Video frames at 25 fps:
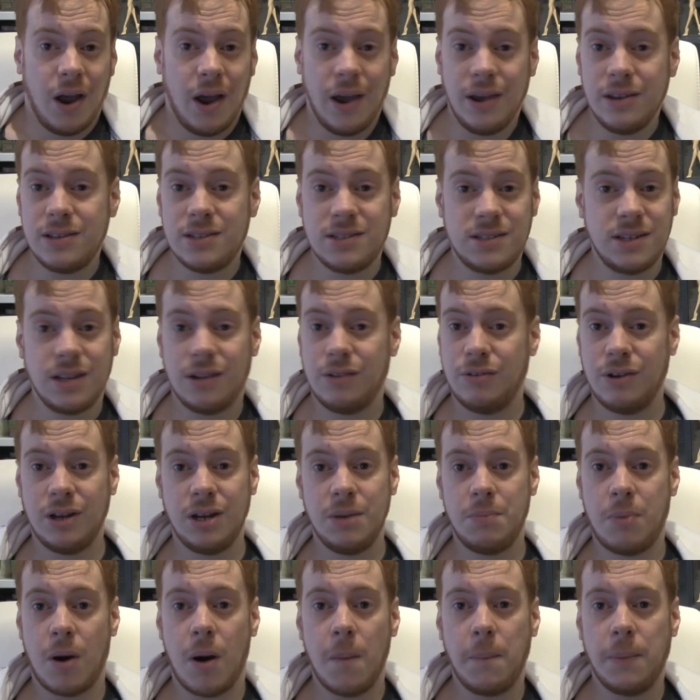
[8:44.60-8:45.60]
it's still
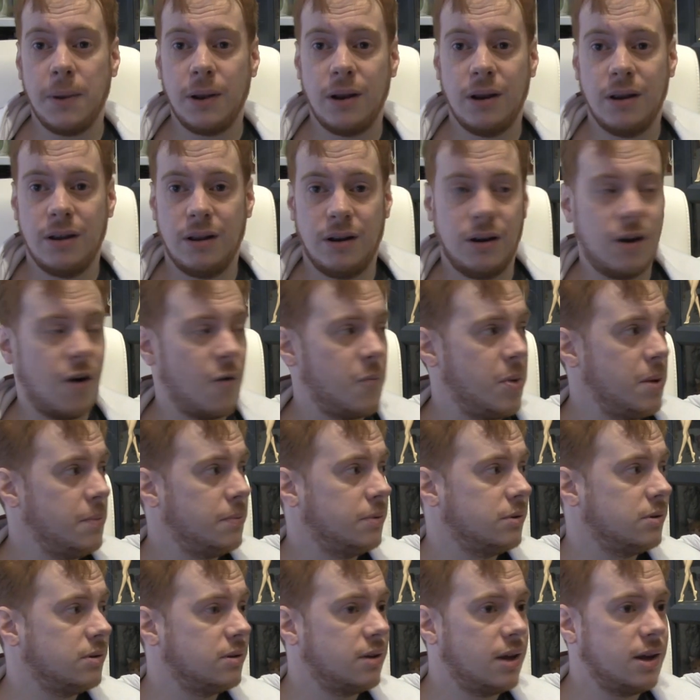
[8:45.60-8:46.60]
really popular. A lot of
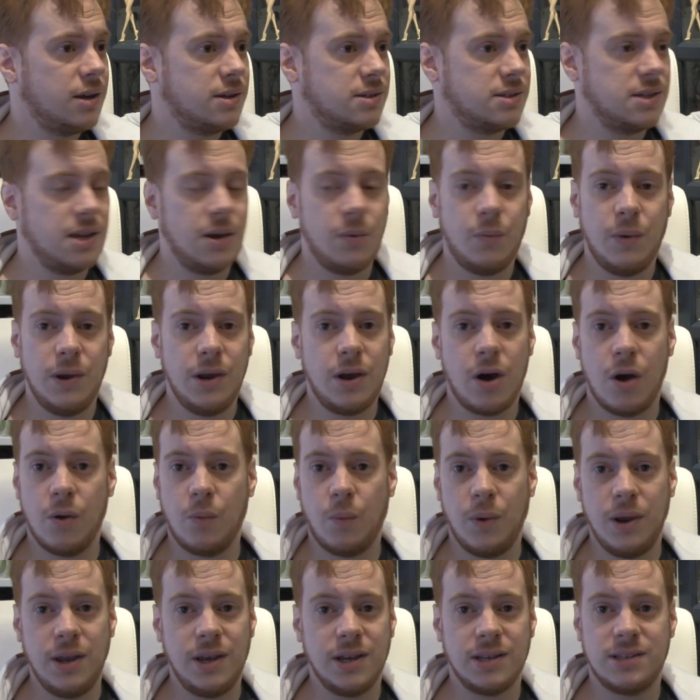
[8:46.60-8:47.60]
people like see it week
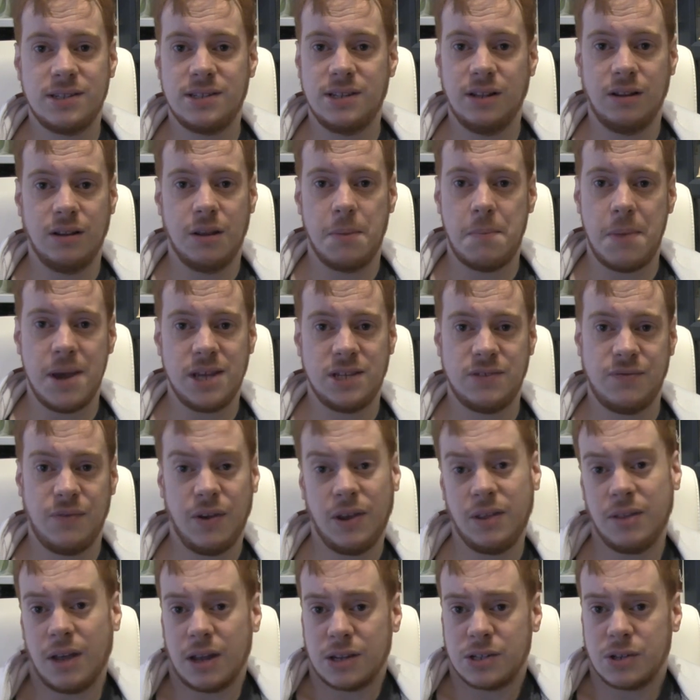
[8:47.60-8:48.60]
on week. It's still the best
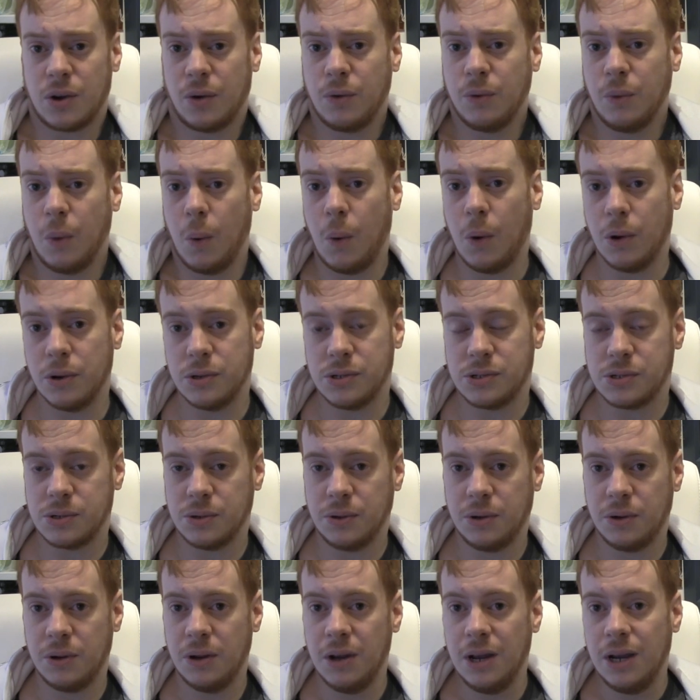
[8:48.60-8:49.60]
thing that's ongoing.
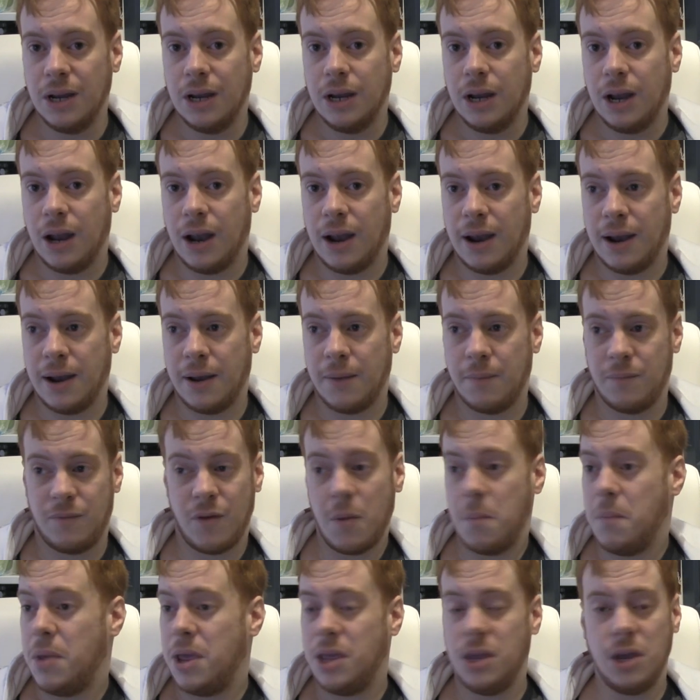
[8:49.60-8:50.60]
So um,
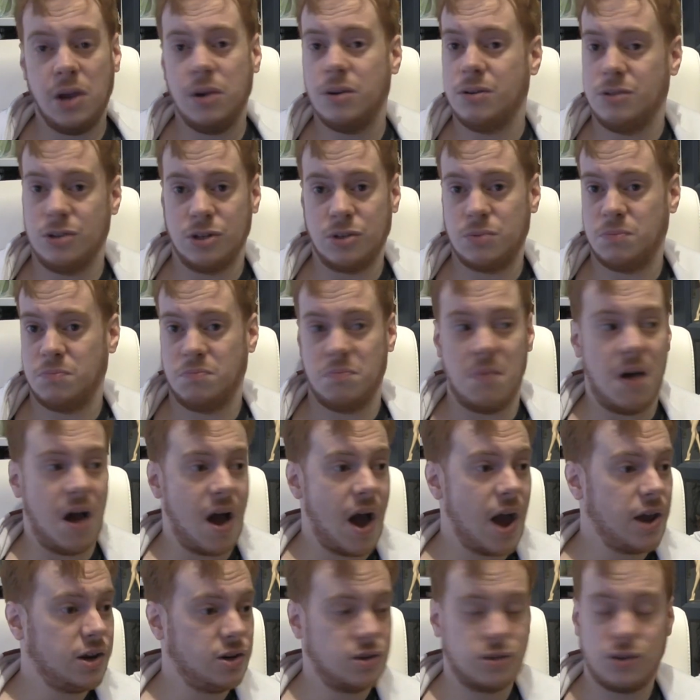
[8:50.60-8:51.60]
for me, it just
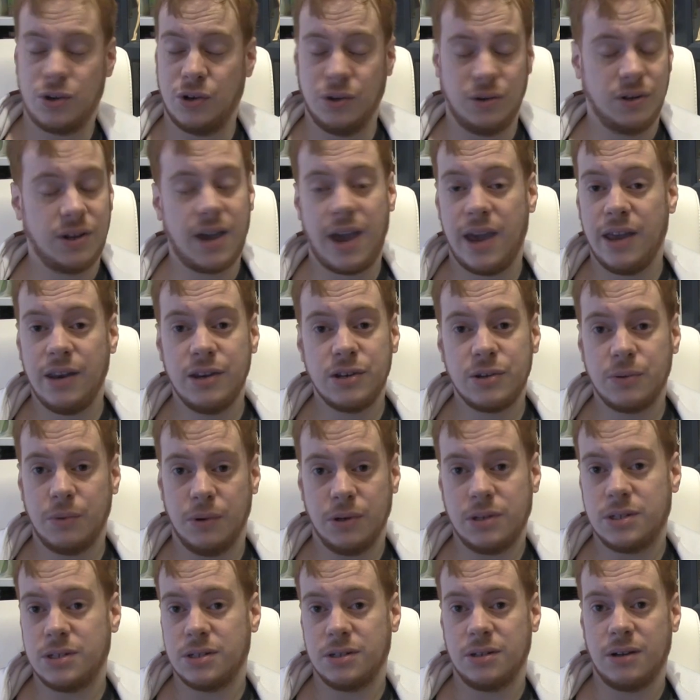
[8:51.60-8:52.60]
I just couldn't get into
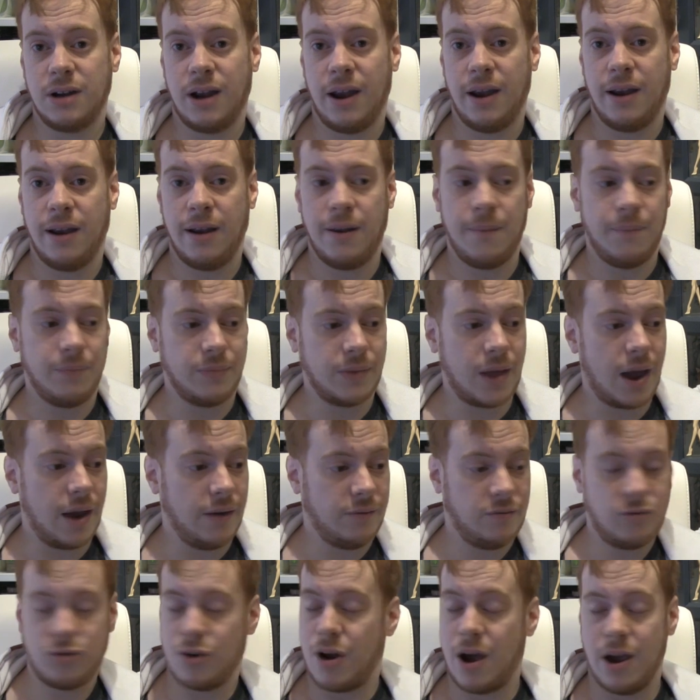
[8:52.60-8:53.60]
it. Um,
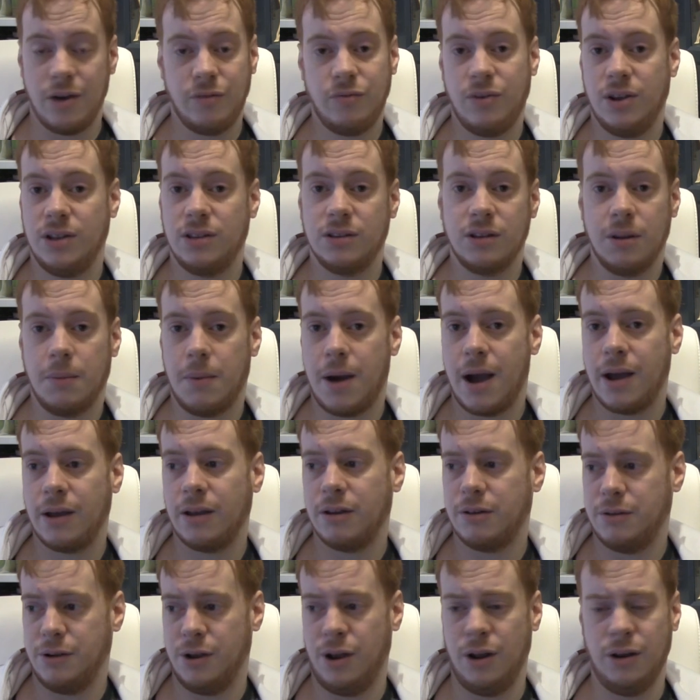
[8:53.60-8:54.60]
I tried reading the
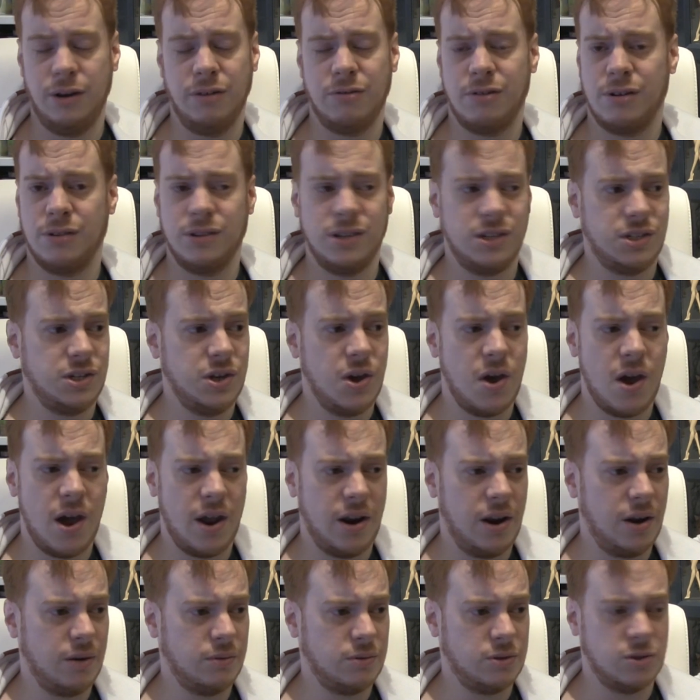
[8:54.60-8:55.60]
manga earlier on this year,
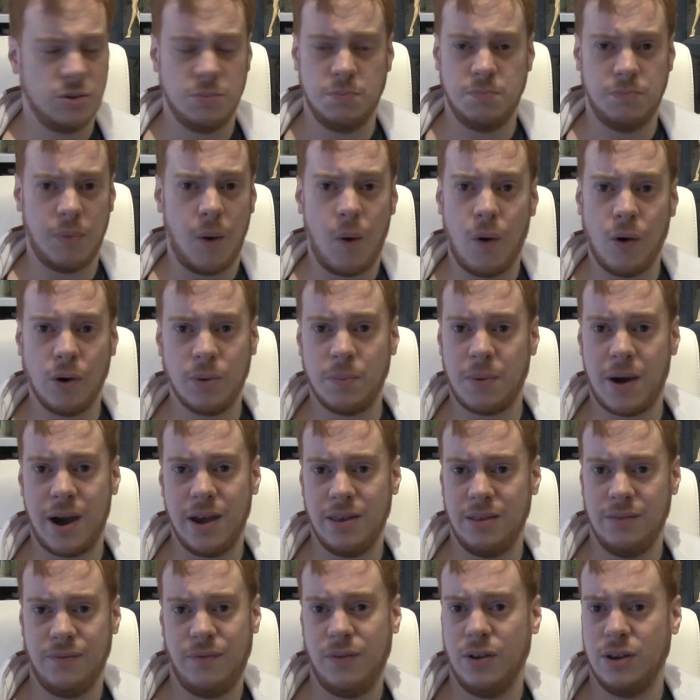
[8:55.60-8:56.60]
and I was just bored
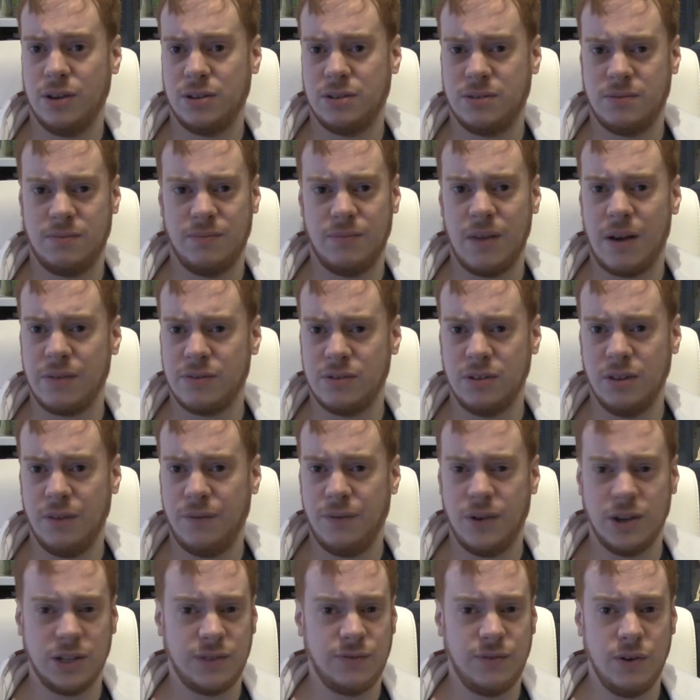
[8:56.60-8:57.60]
by the first after the
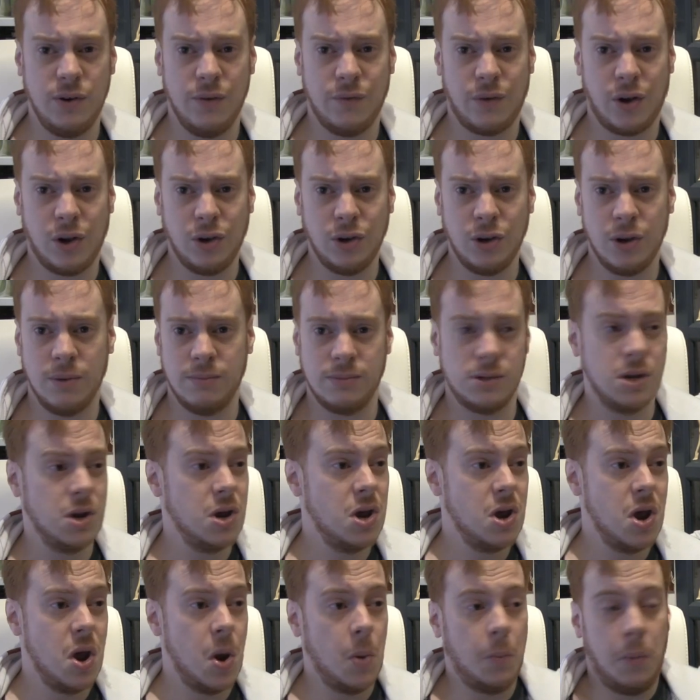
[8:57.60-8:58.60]
first few volumes.
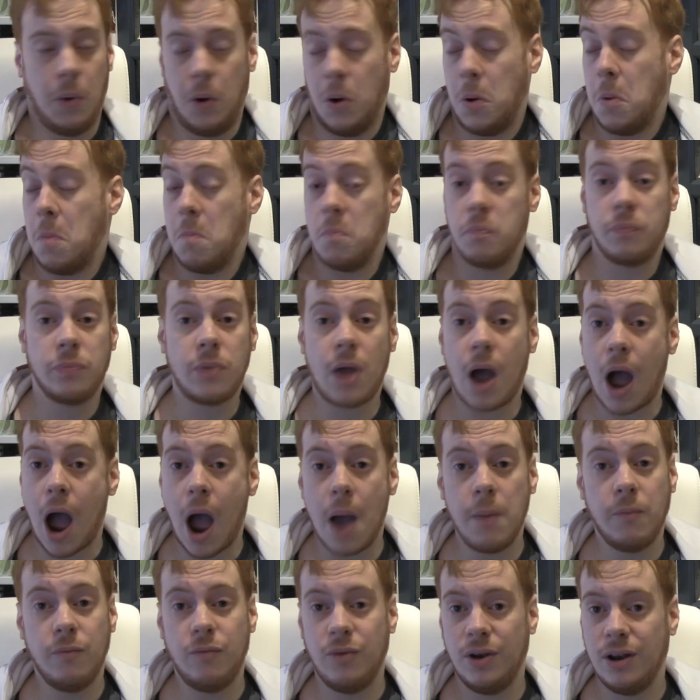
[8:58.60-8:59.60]
But
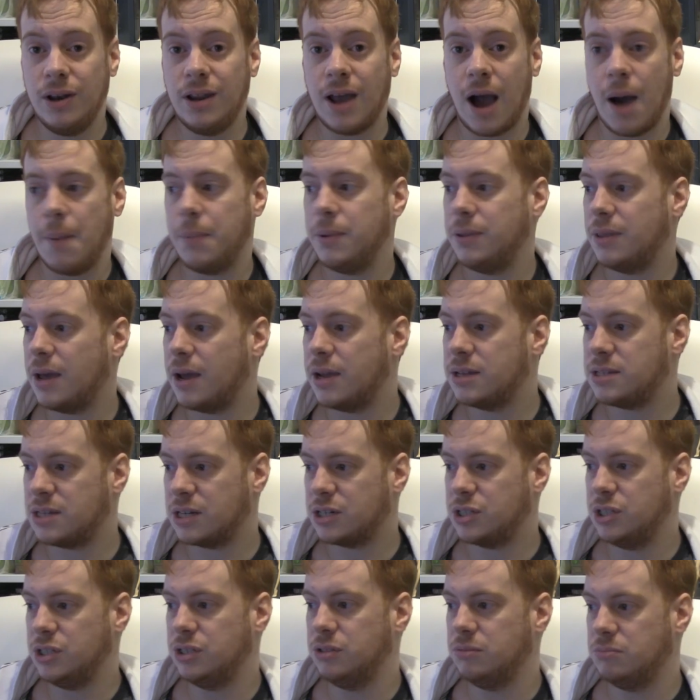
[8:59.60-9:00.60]
I'm really happy that it's
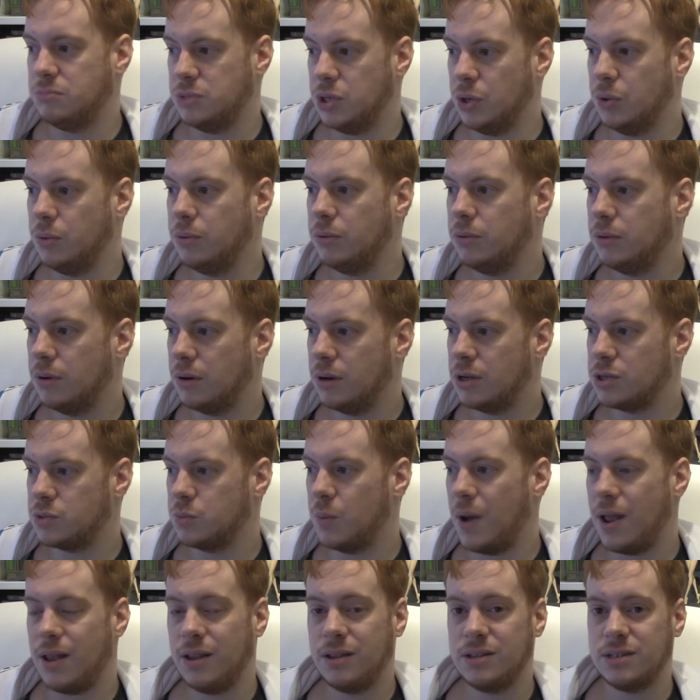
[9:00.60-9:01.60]
actually doing as
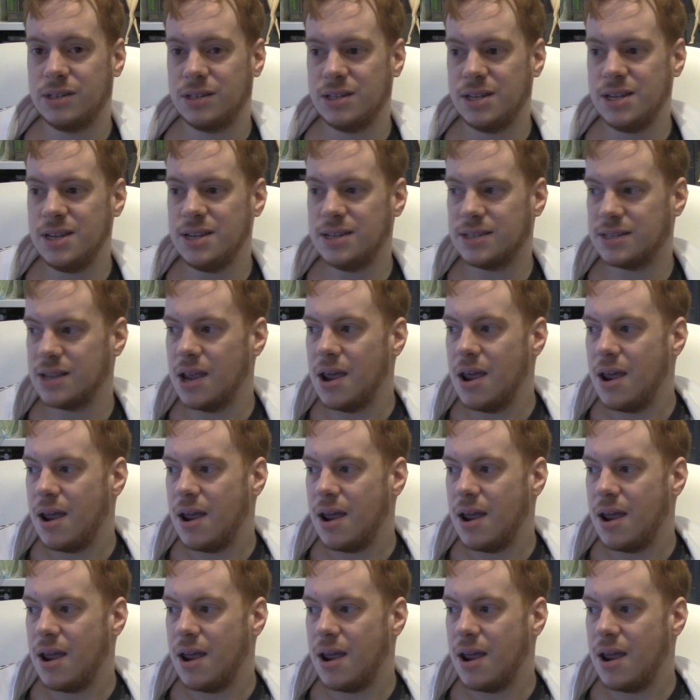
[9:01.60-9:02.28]
well as it is.